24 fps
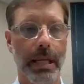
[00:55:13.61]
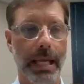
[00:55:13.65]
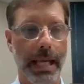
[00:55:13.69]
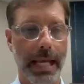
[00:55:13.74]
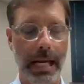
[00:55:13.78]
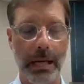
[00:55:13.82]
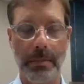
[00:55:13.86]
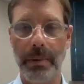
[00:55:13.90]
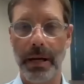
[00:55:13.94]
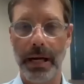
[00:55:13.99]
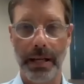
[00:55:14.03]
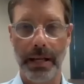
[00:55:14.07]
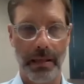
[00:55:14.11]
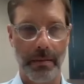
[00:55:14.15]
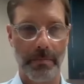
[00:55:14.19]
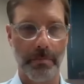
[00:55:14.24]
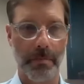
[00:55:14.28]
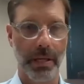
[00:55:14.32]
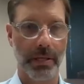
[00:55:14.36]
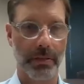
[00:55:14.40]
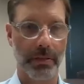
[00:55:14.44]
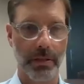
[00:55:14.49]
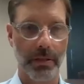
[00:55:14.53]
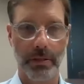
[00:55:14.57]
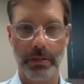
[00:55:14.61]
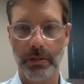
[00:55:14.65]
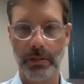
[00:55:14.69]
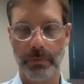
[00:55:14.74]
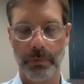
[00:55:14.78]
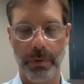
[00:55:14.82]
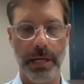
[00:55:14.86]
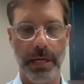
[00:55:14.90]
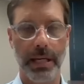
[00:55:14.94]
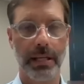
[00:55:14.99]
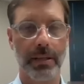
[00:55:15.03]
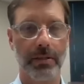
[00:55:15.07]
Anybody that misses
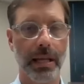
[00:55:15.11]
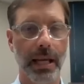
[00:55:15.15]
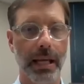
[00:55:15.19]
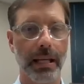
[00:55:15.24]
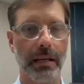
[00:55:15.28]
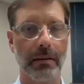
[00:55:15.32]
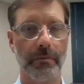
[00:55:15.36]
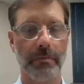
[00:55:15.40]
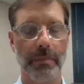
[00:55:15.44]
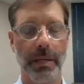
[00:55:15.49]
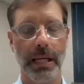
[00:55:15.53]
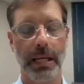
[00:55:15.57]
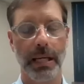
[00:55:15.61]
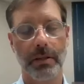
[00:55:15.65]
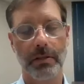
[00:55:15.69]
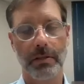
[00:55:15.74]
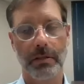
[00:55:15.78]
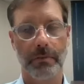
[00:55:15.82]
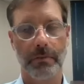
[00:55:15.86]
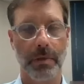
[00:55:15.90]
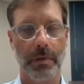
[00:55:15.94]
three consecutive meetings